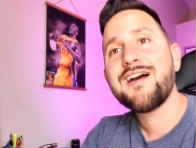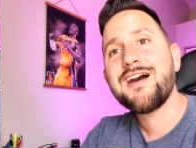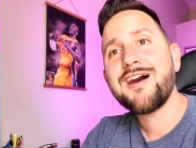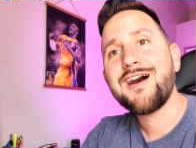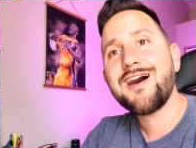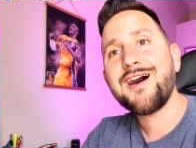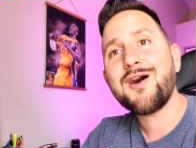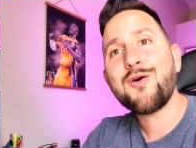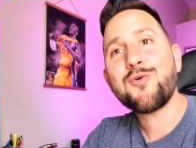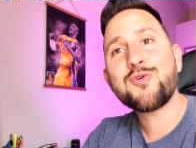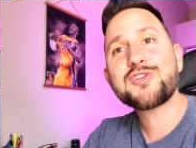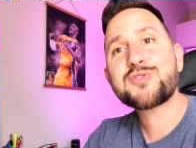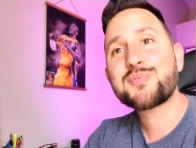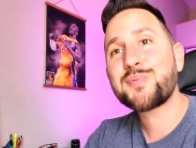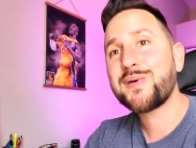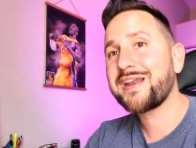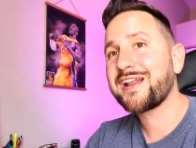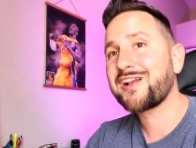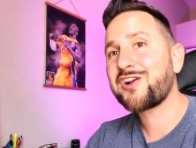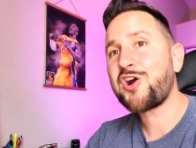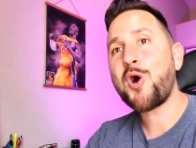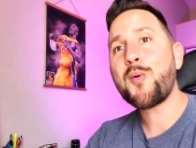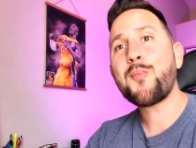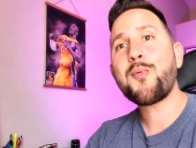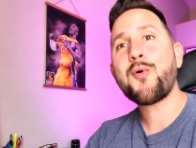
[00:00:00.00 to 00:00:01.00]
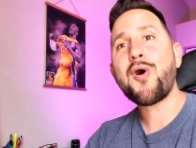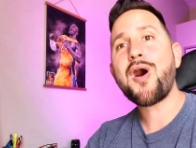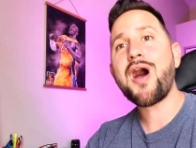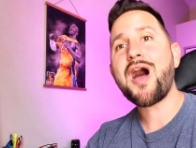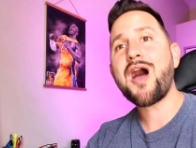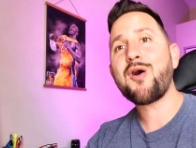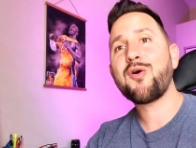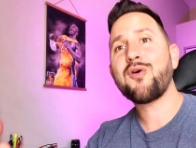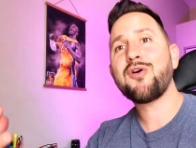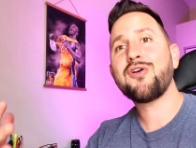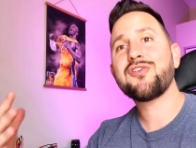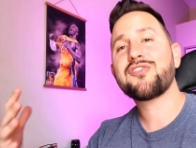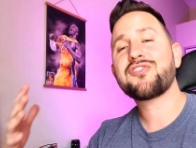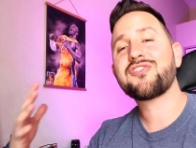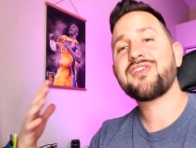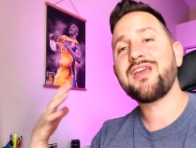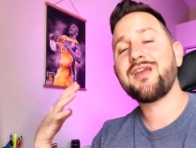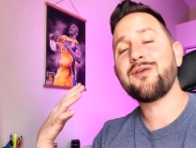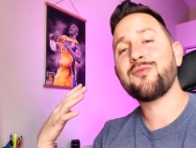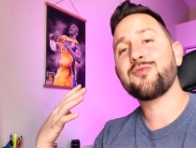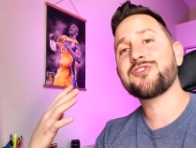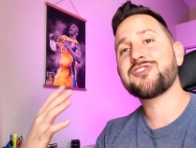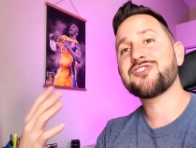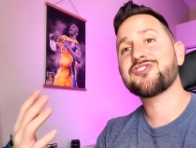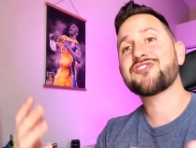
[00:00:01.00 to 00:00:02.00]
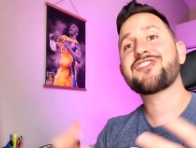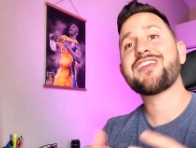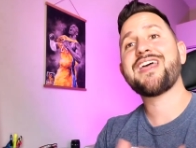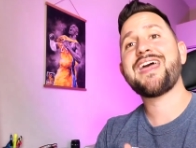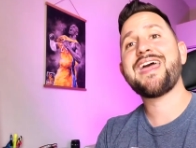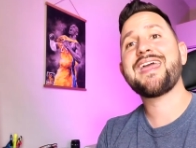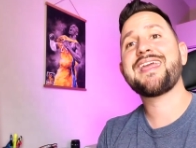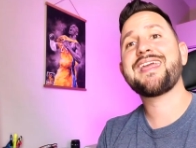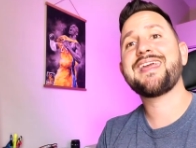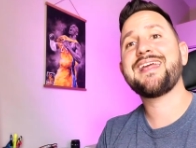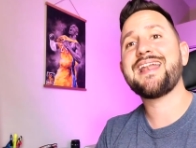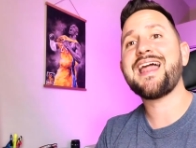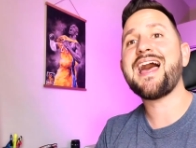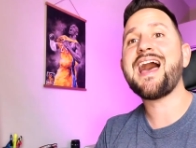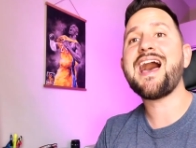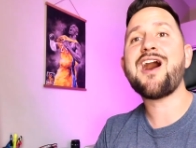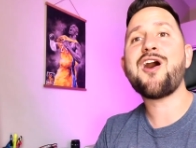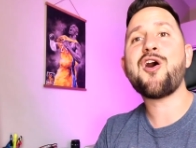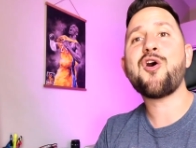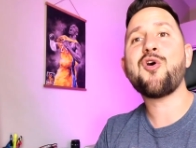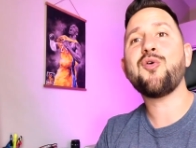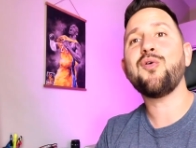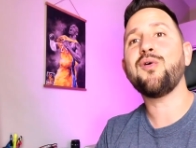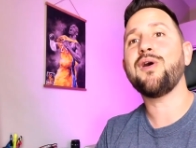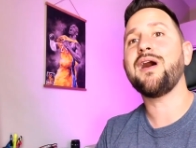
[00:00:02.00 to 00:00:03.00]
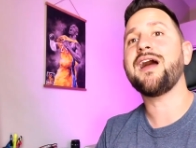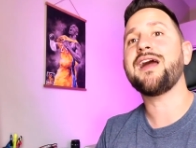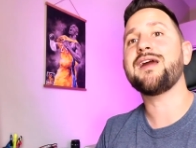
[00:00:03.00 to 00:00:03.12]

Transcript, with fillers: Uh, we spend a couple hours and we're just hanging out.